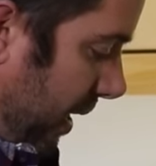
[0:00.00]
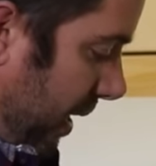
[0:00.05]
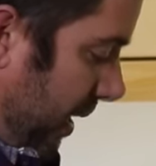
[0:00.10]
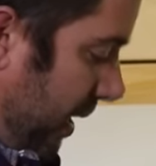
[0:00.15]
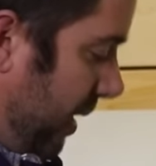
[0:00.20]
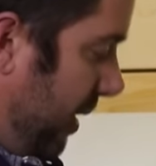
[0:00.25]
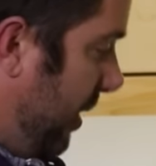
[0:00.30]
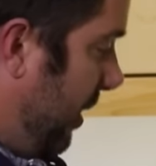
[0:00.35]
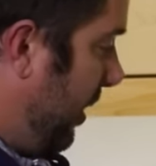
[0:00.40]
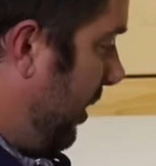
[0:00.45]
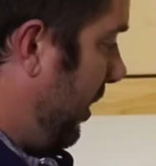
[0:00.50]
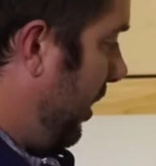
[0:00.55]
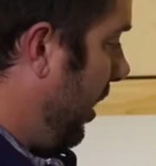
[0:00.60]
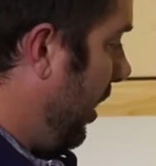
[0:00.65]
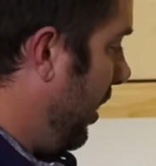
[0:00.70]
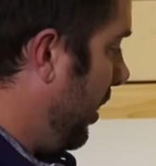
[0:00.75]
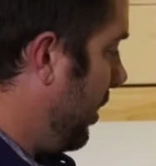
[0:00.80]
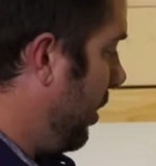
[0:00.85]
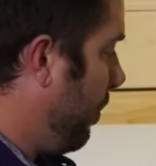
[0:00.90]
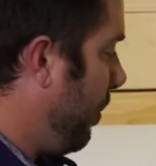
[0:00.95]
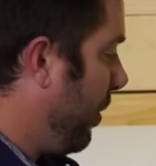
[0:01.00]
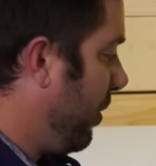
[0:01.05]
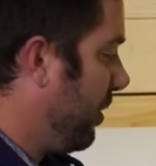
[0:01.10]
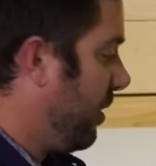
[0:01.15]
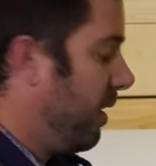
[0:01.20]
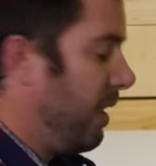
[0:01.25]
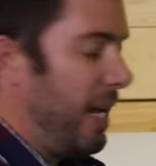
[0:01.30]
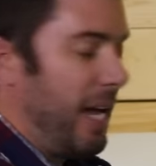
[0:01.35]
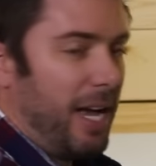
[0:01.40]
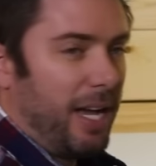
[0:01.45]
is
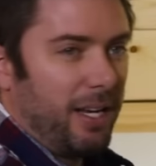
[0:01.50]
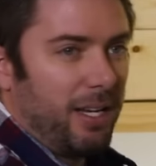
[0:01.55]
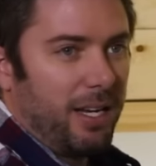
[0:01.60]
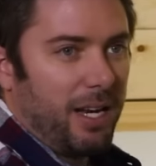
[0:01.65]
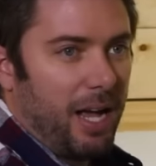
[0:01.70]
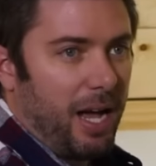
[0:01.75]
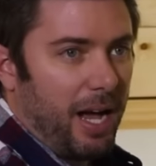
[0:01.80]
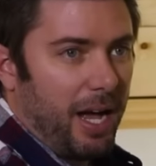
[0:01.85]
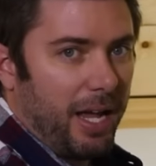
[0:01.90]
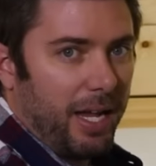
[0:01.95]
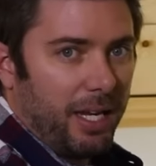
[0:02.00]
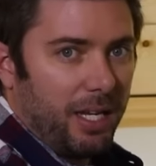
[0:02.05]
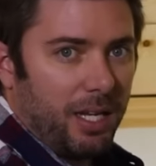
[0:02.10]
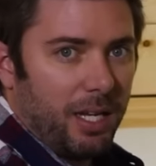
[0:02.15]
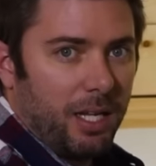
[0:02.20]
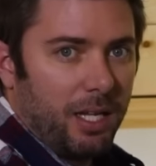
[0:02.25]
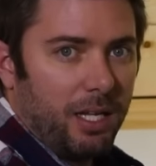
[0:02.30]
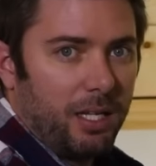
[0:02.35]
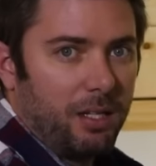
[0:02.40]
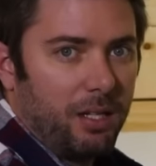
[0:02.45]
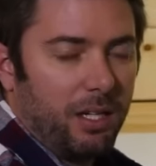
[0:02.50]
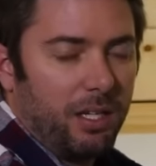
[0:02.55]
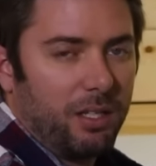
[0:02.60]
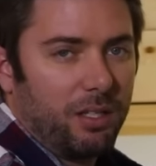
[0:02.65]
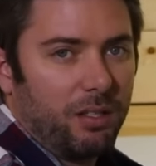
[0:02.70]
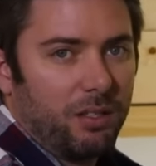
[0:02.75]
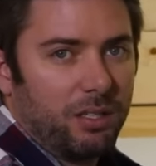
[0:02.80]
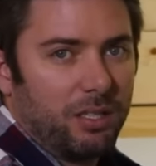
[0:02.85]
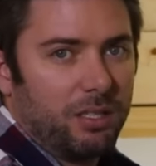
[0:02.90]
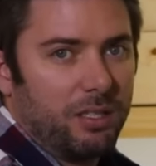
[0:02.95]
supposedly had 9
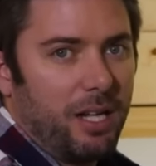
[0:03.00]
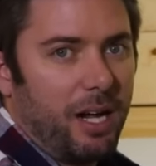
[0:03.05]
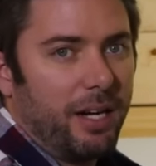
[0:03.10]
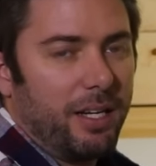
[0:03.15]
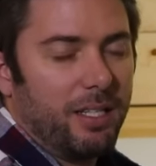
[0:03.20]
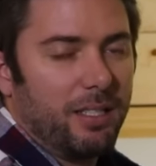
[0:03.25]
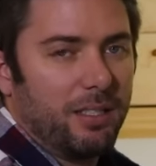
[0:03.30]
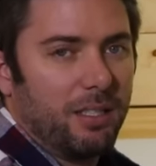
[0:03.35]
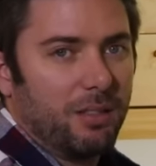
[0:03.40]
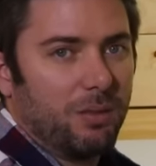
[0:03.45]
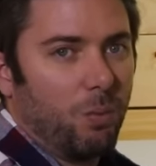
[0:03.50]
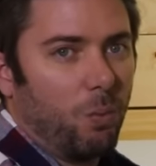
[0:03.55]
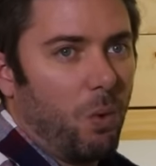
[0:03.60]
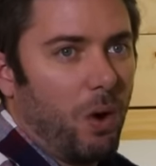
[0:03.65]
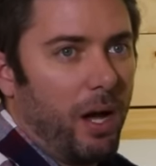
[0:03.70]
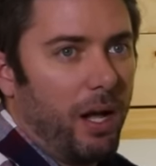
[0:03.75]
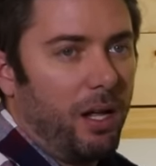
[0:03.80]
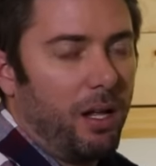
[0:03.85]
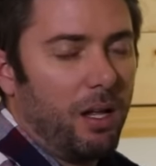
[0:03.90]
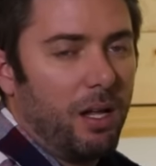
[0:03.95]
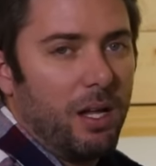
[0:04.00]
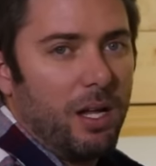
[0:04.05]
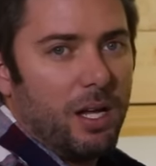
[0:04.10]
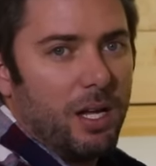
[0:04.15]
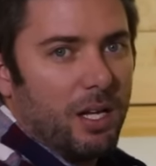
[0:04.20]
clinical studies as well.